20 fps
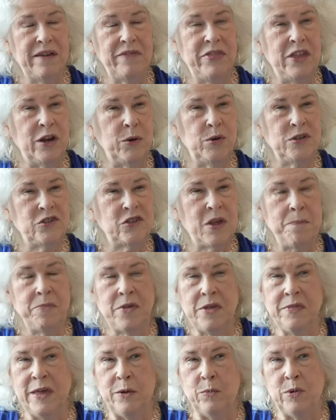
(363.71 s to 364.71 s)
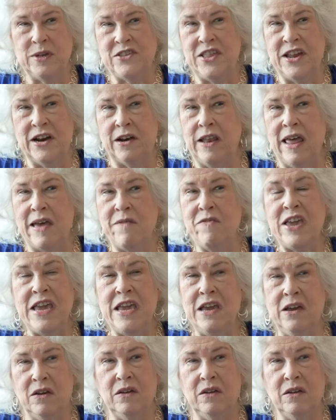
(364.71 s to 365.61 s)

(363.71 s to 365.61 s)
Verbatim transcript: if there was something that was their lovey,